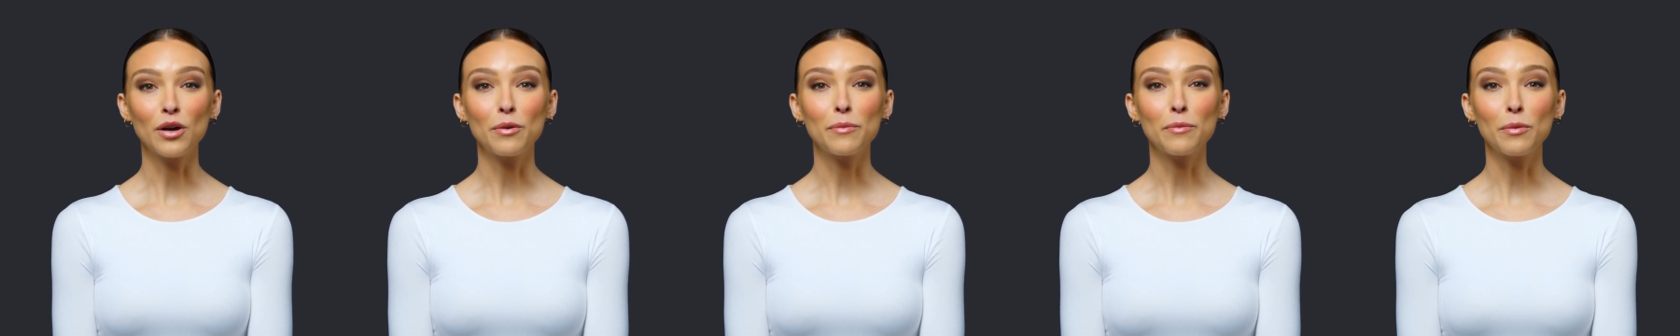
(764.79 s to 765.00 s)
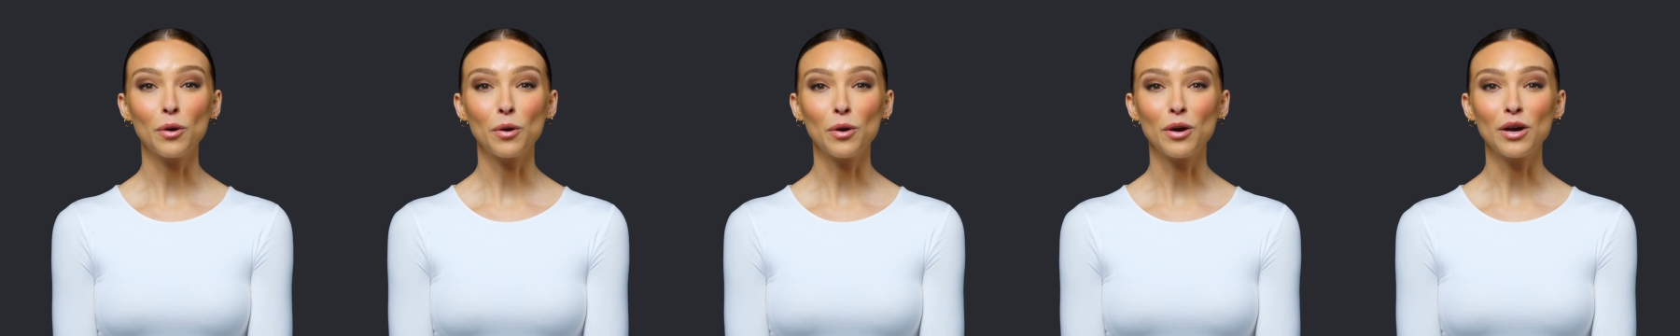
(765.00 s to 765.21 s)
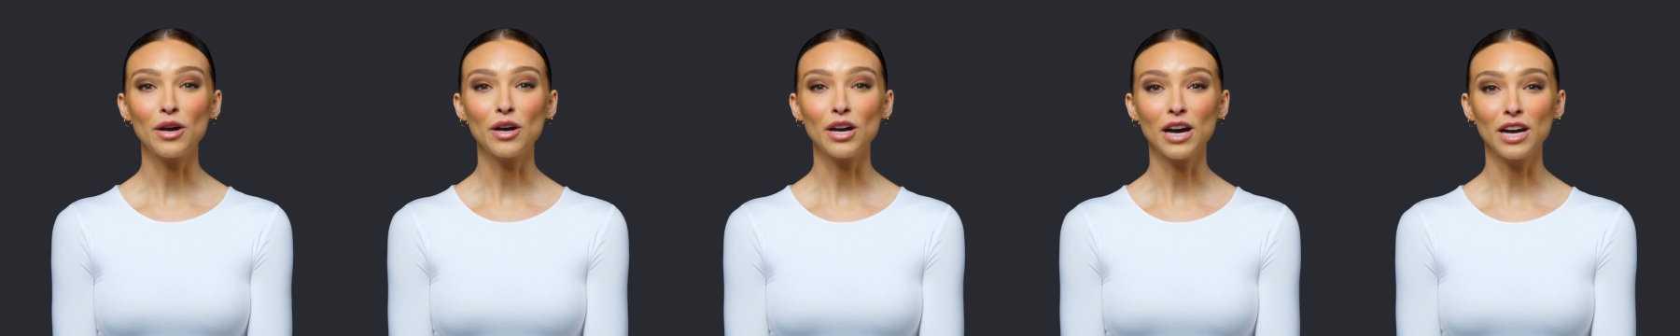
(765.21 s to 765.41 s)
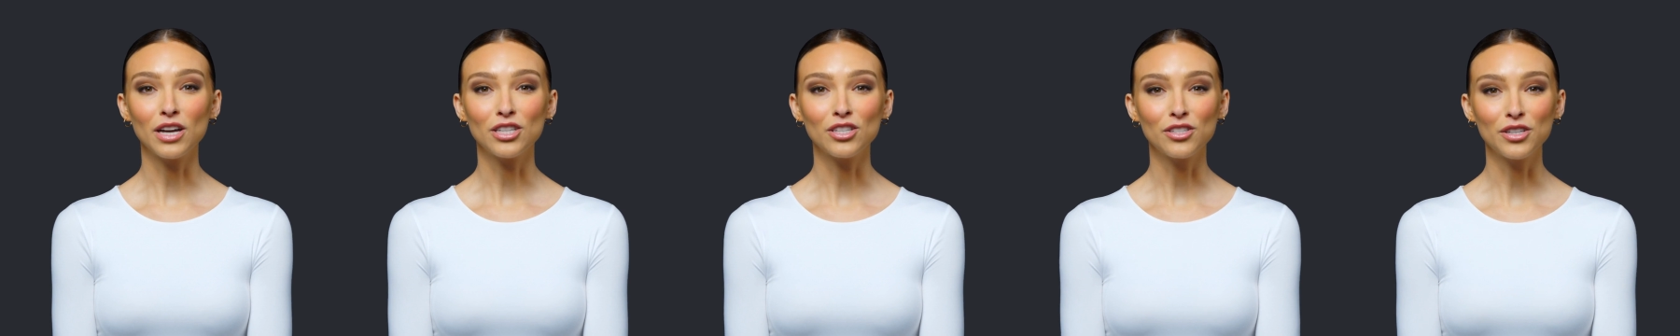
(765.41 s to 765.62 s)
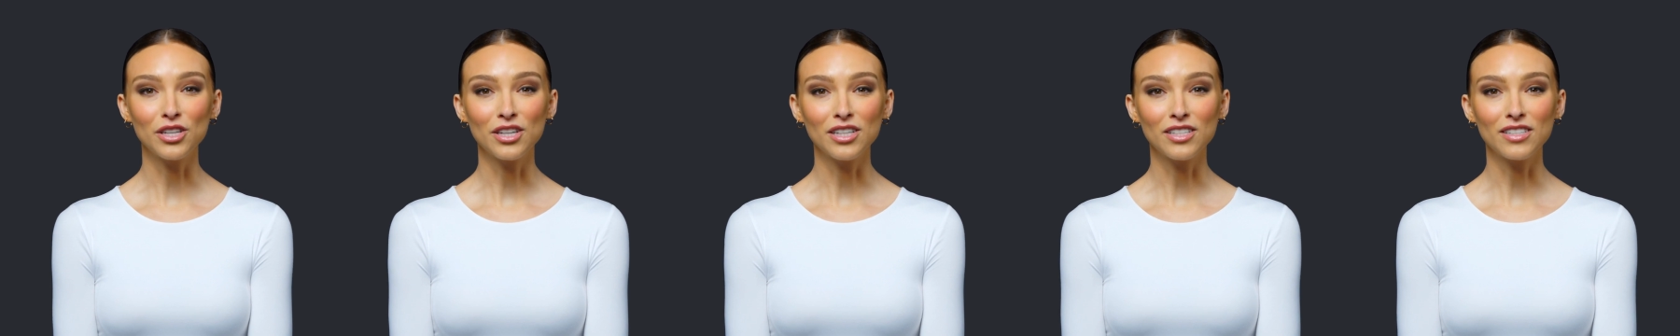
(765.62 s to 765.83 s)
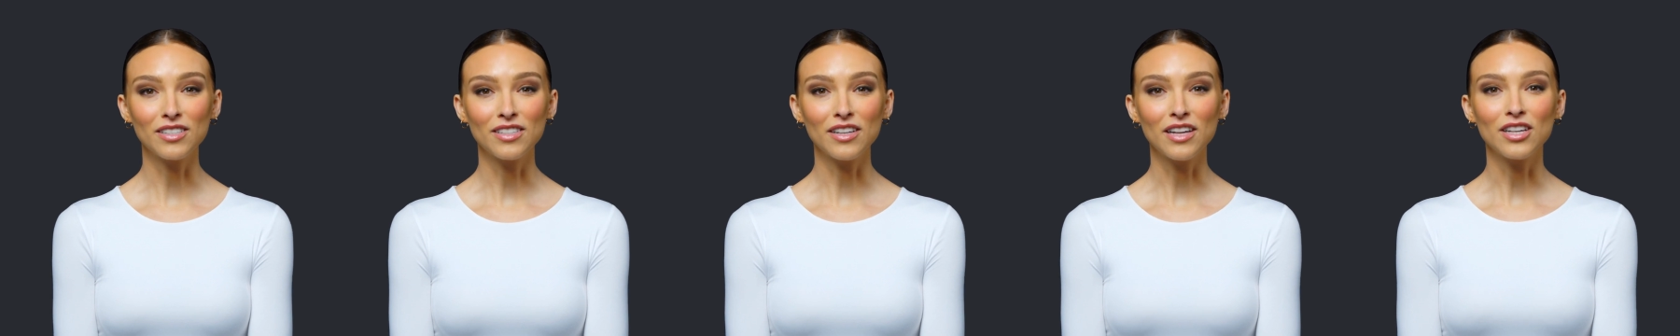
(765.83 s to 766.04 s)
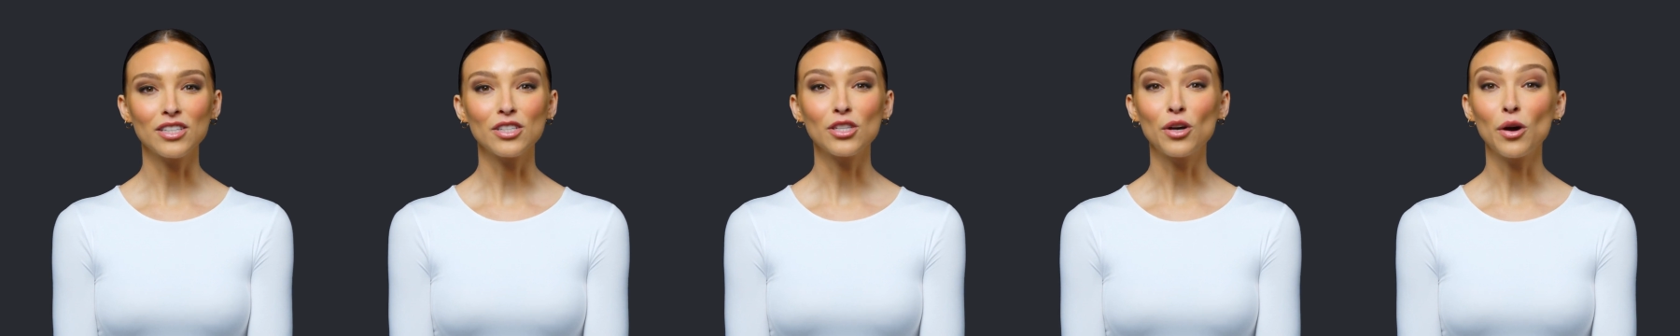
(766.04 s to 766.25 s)
poorer countries
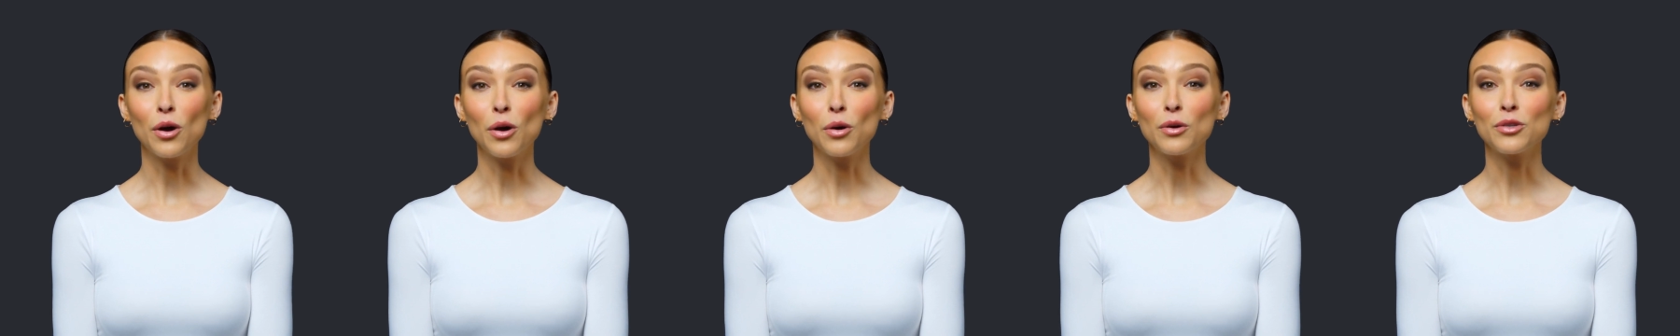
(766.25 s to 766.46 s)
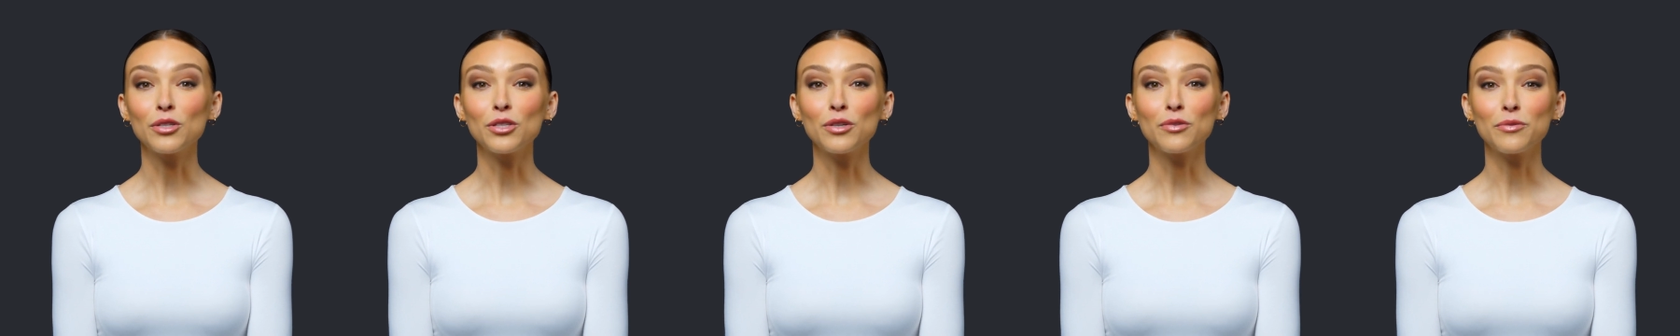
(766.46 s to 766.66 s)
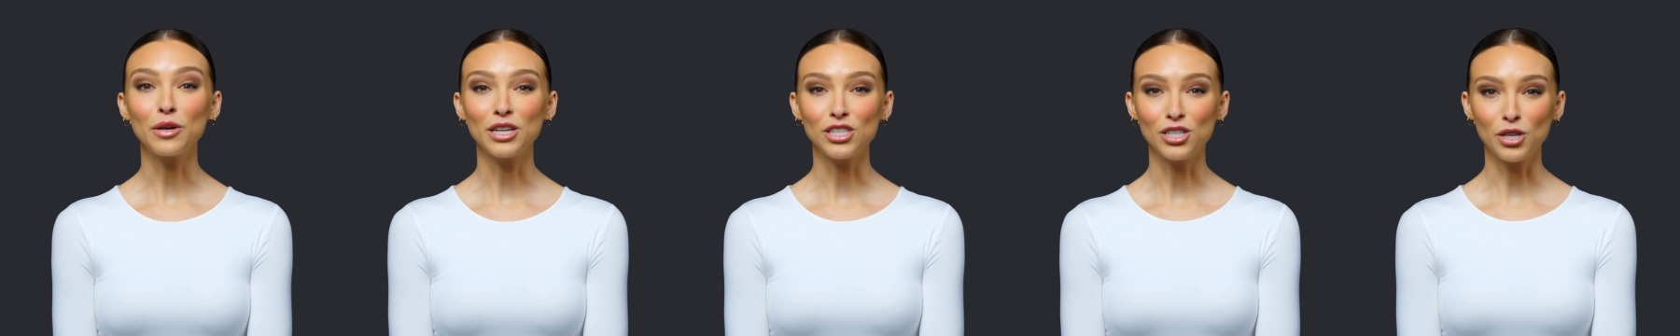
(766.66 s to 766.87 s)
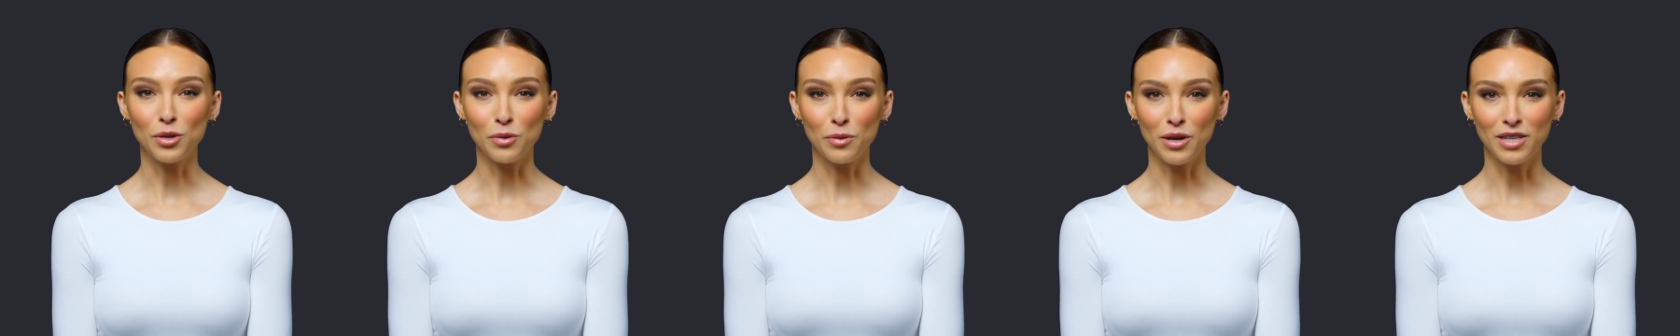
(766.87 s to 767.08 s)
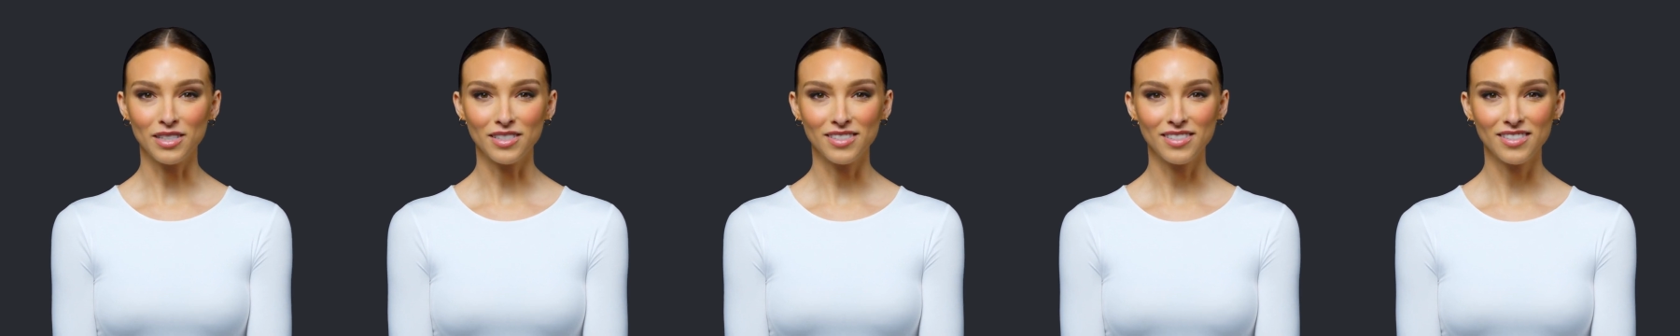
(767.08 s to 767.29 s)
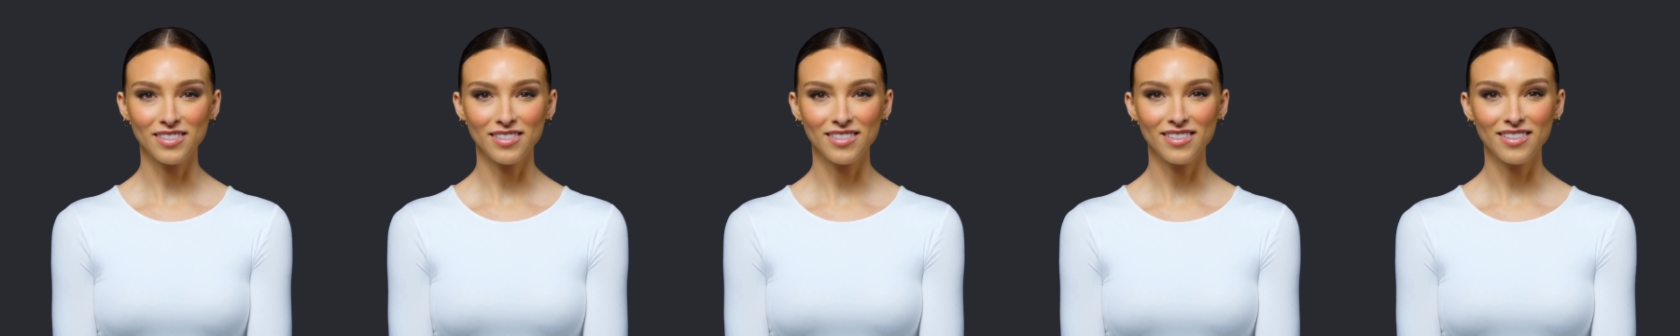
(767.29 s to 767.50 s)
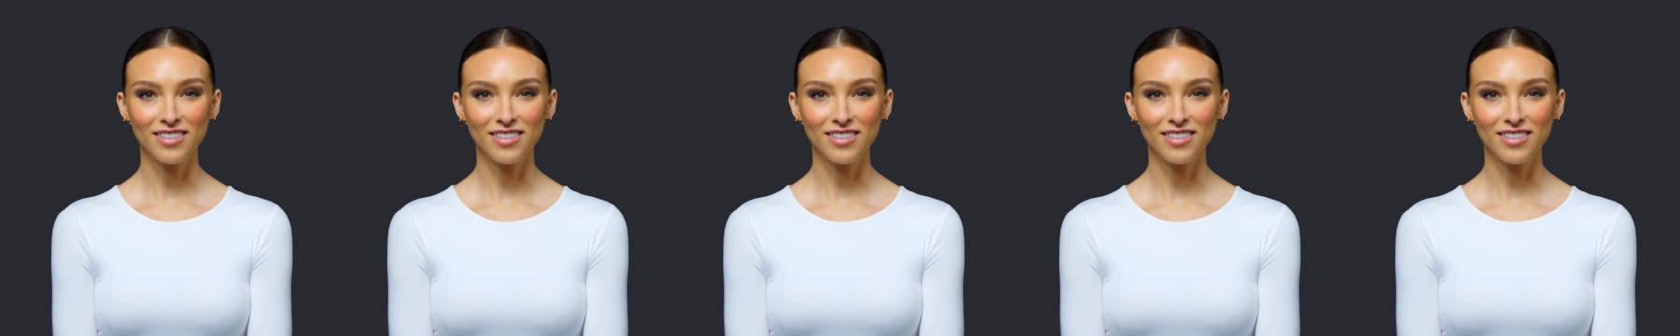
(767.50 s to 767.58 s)
to older, richer ones,